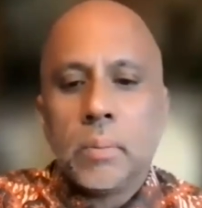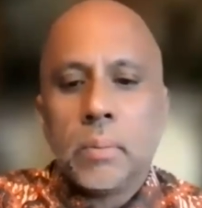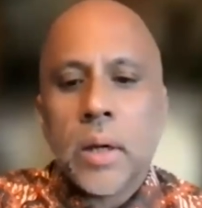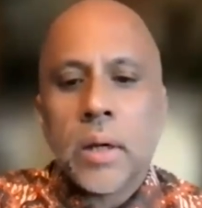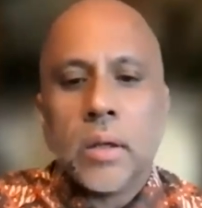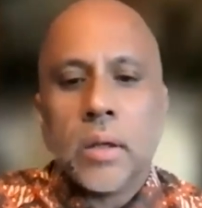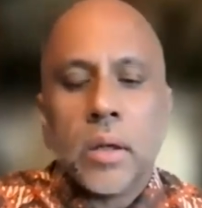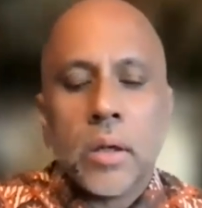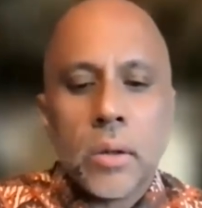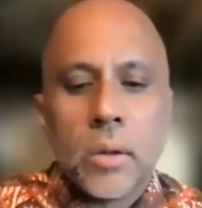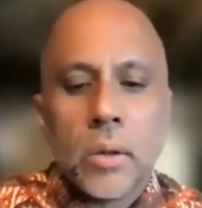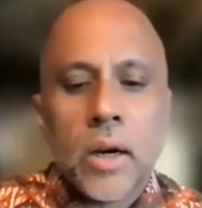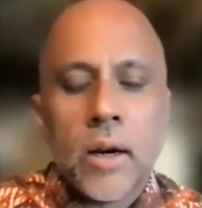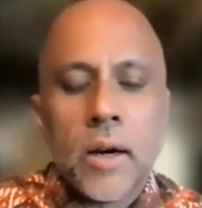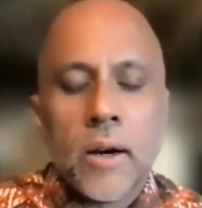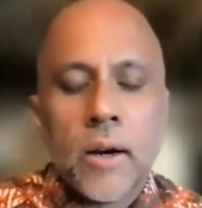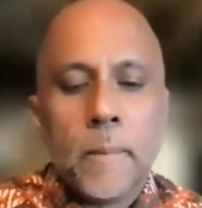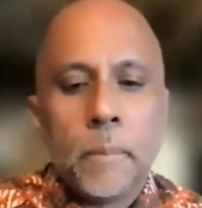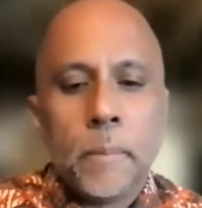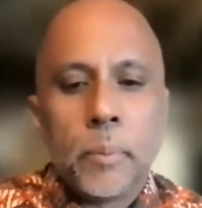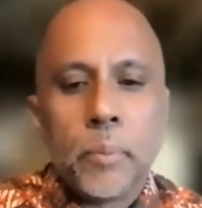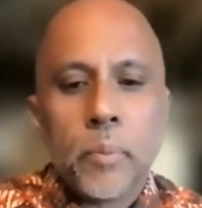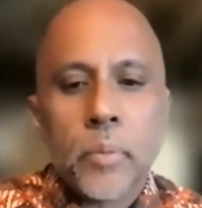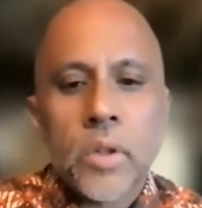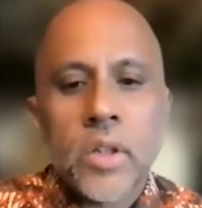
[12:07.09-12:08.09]
you know,
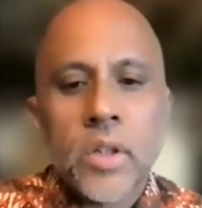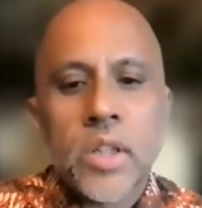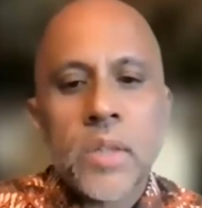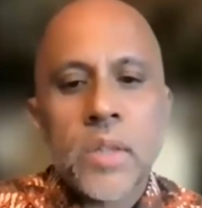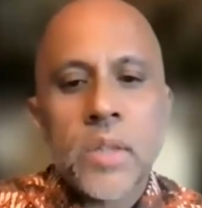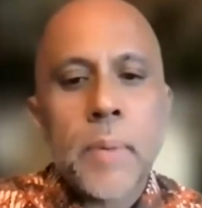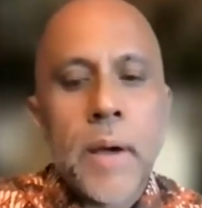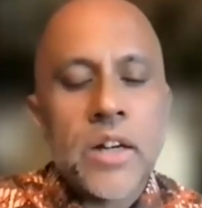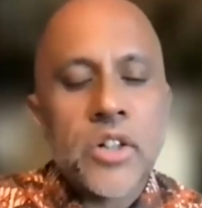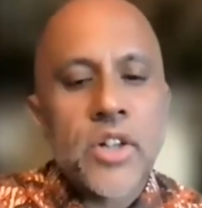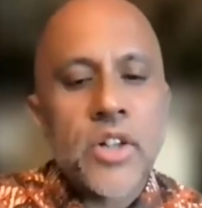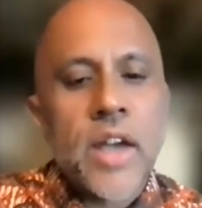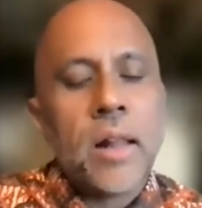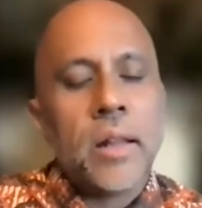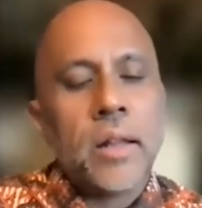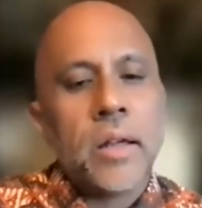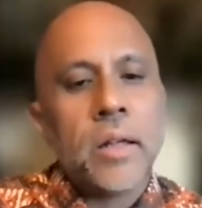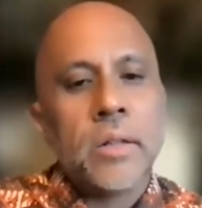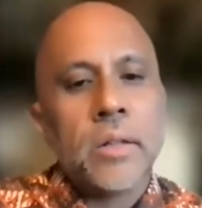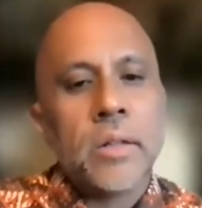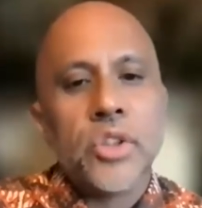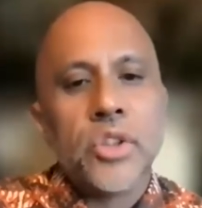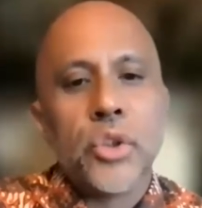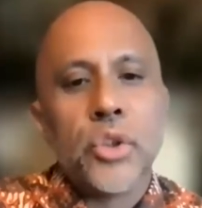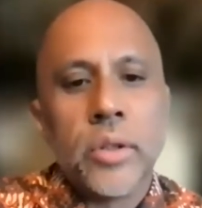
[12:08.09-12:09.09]
um, the Spanish
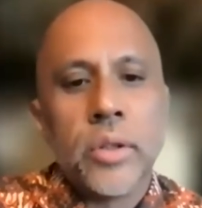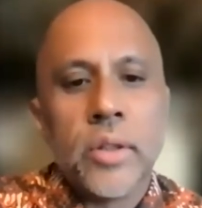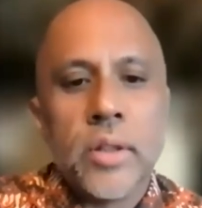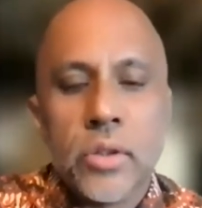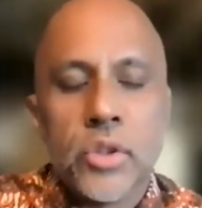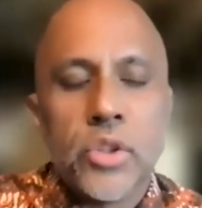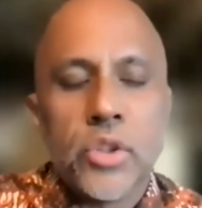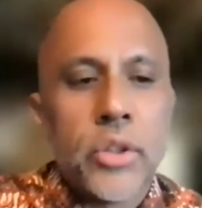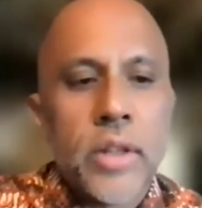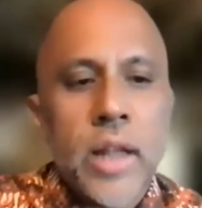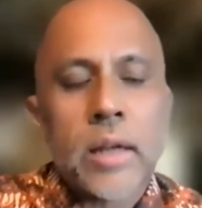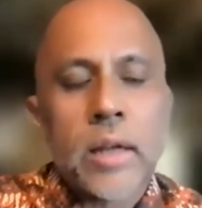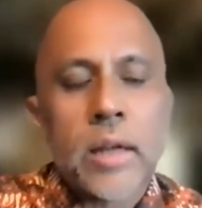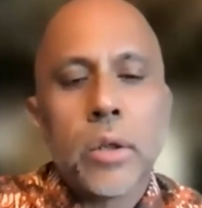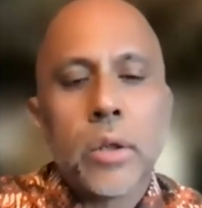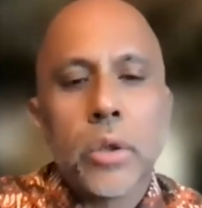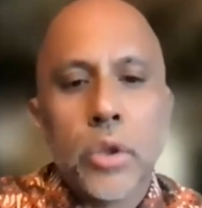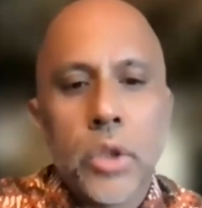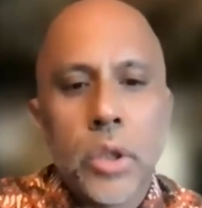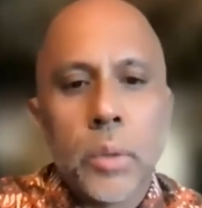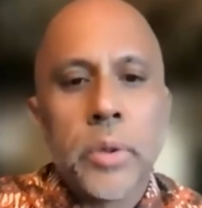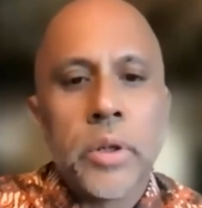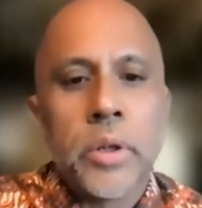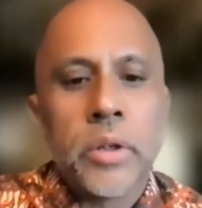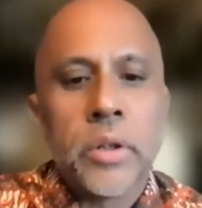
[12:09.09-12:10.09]
galleon during during that
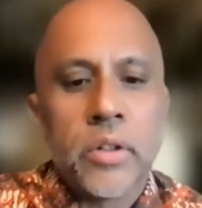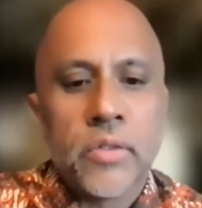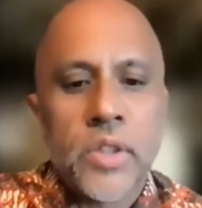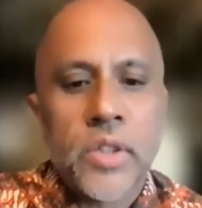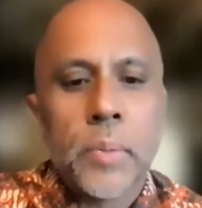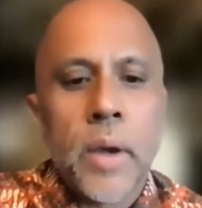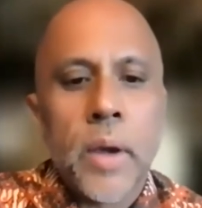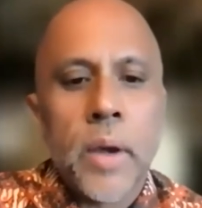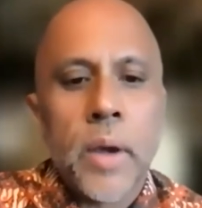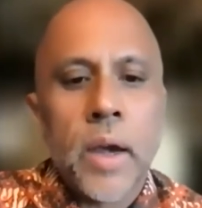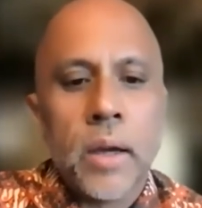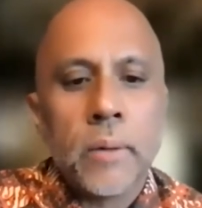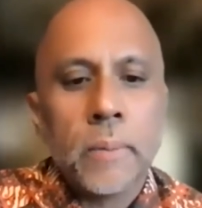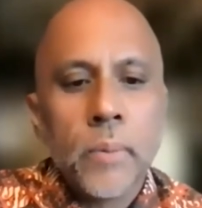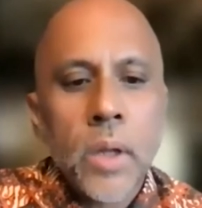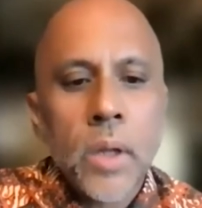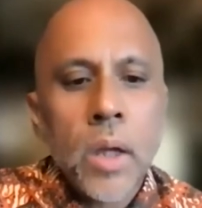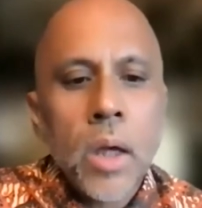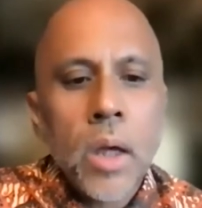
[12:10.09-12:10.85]
colonial period of Spain.